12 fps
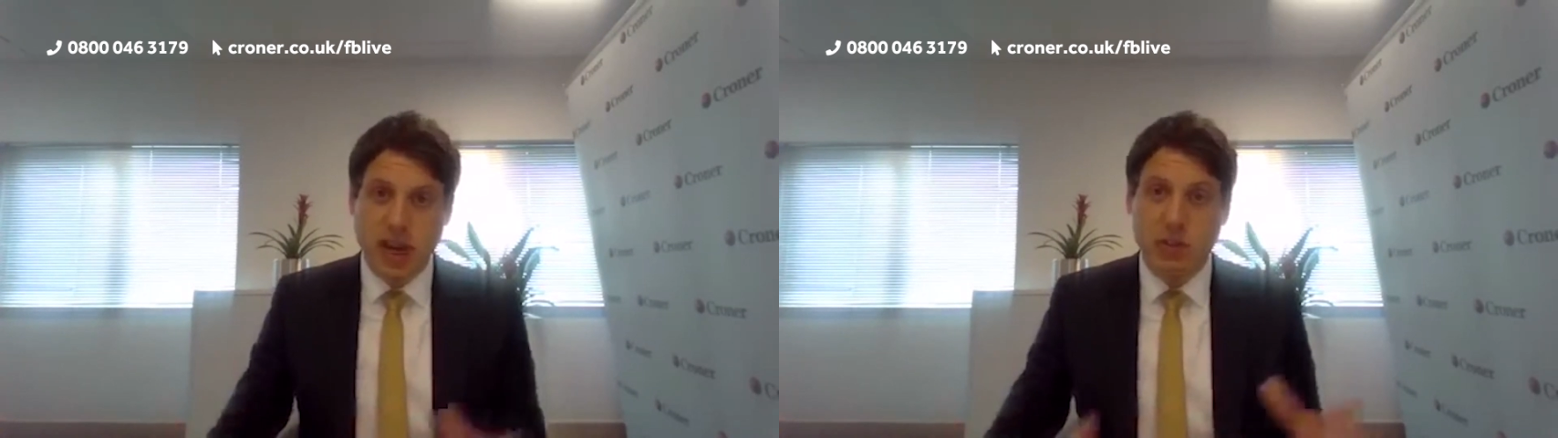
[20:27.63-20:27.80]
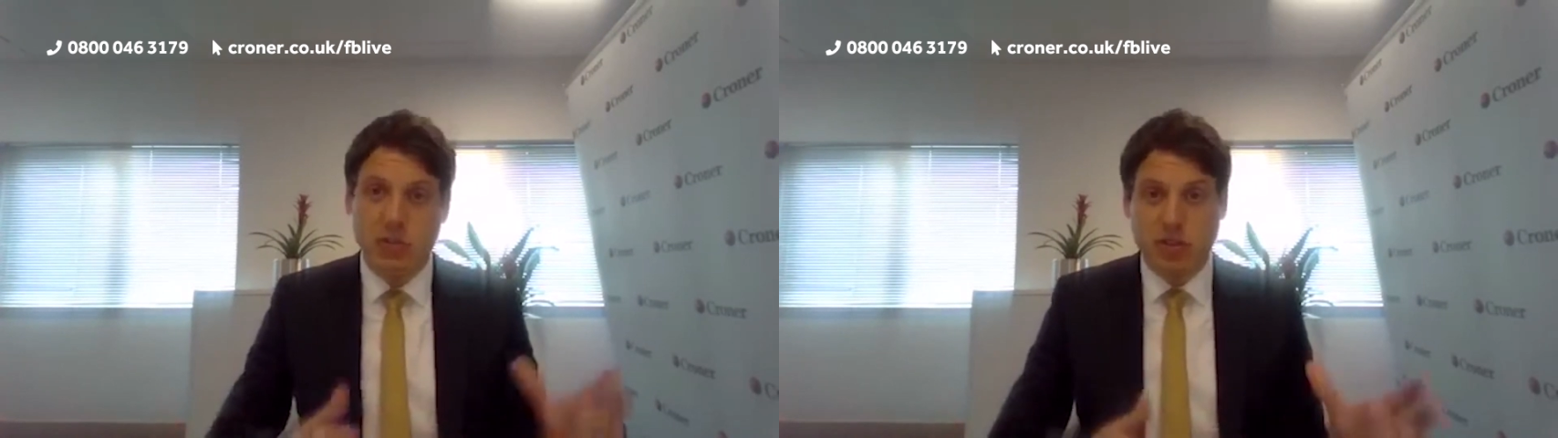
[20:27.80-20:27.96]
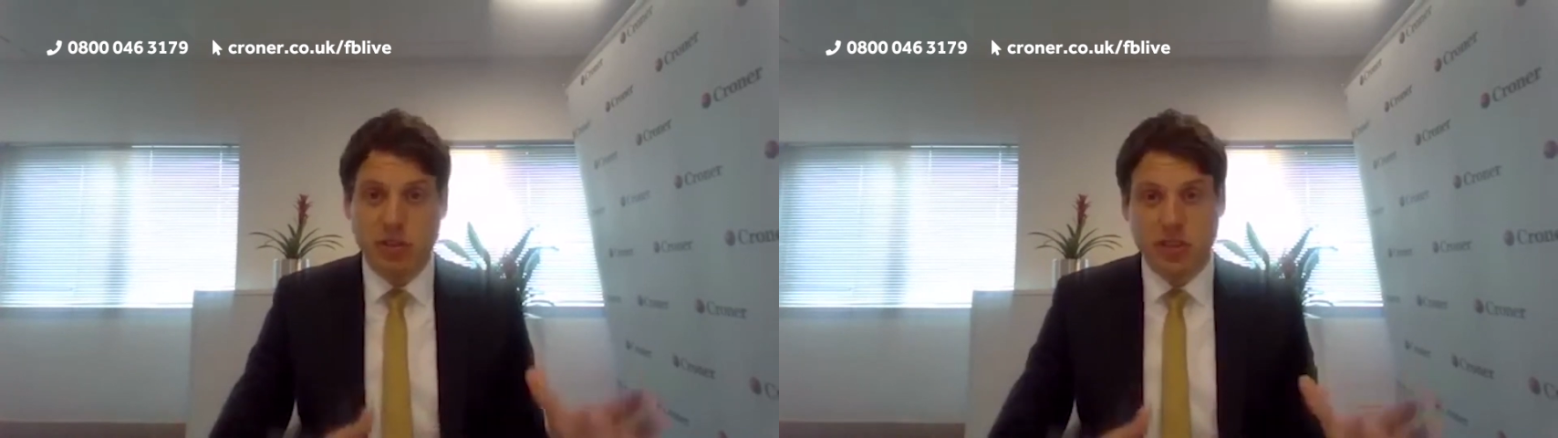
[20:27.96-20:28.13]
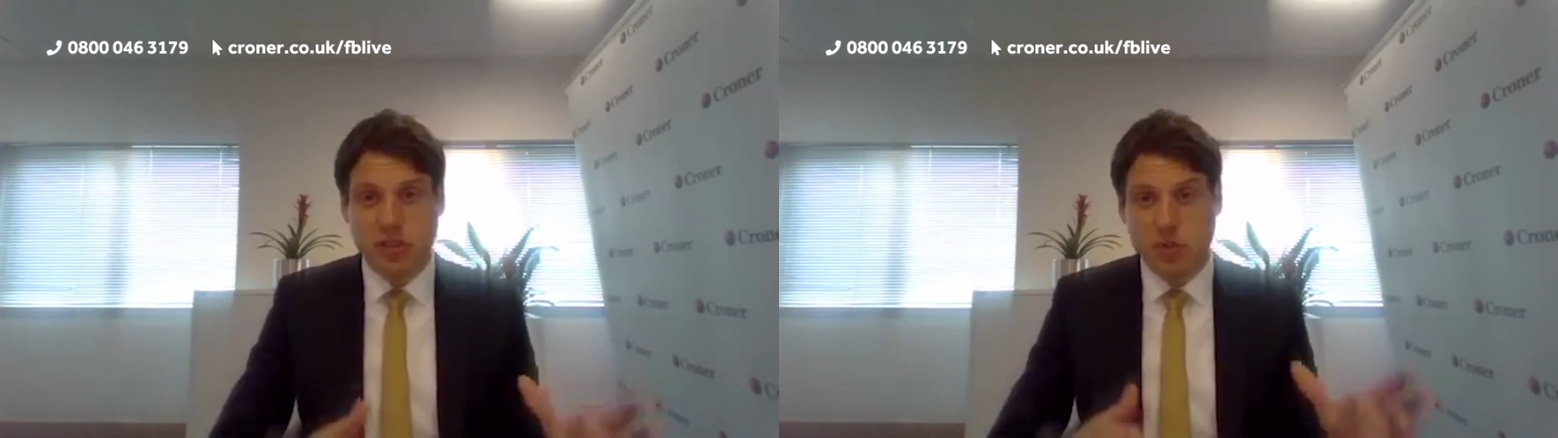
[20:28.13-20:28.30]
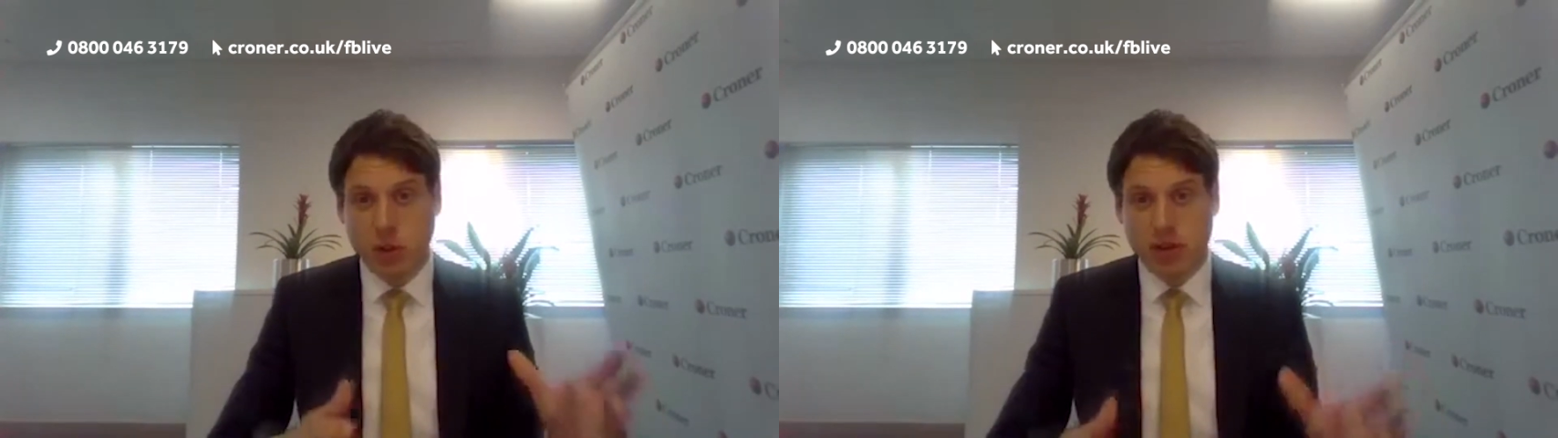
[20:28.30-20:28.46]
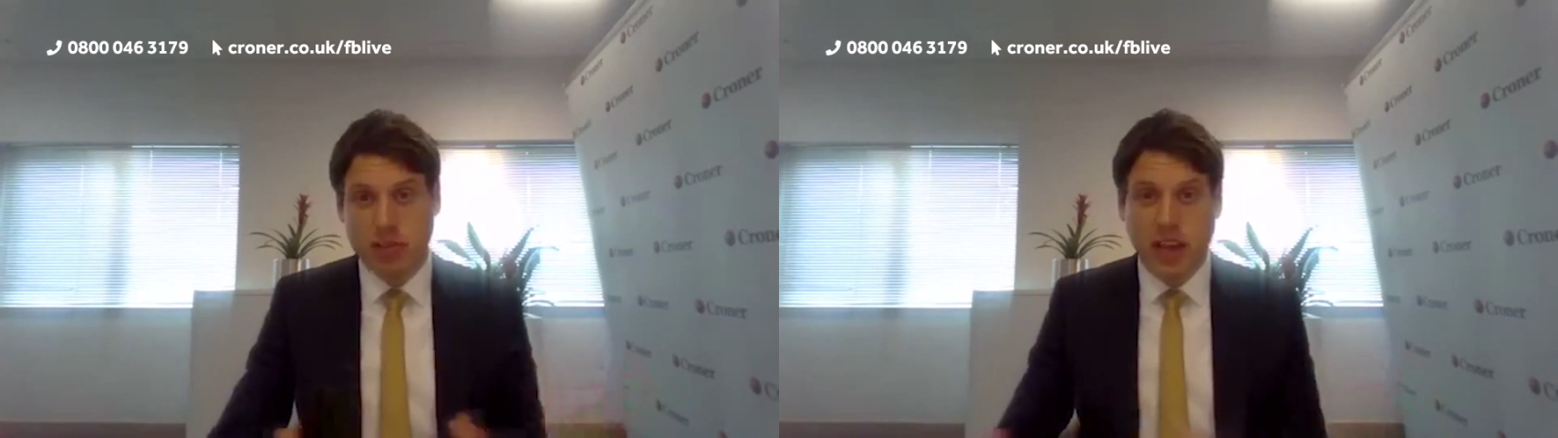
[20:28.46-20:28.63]
out of it as
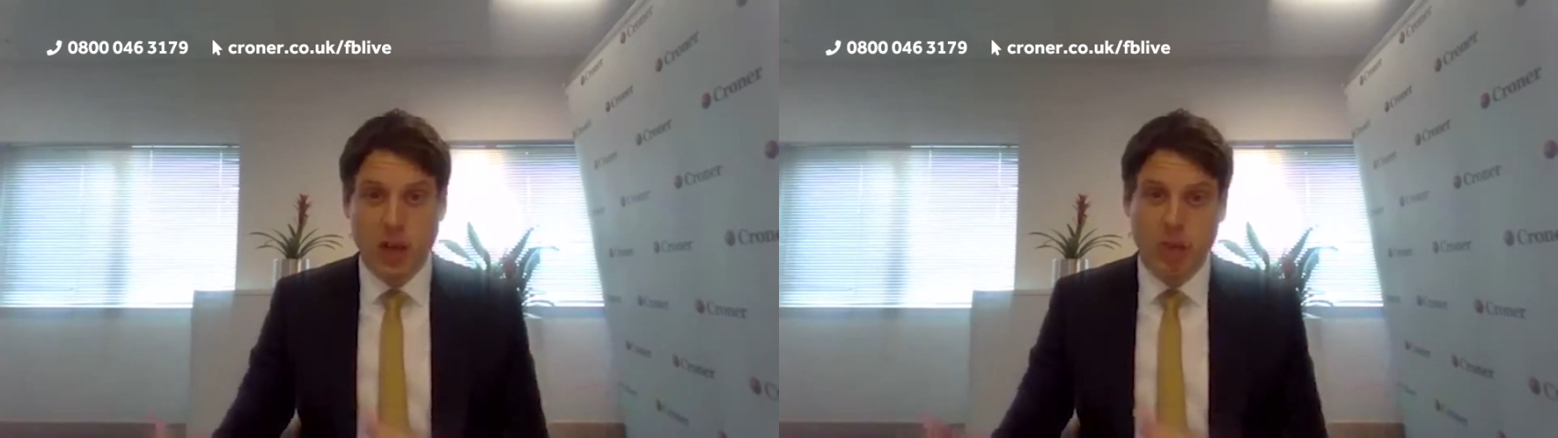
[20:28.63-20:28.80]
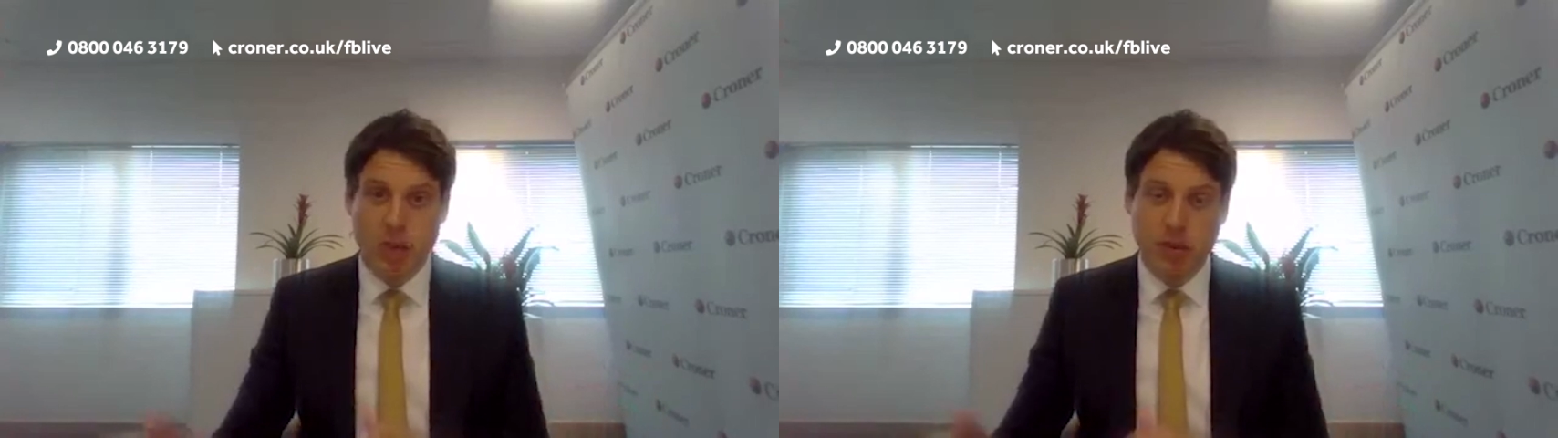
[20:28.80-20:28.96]
well as they help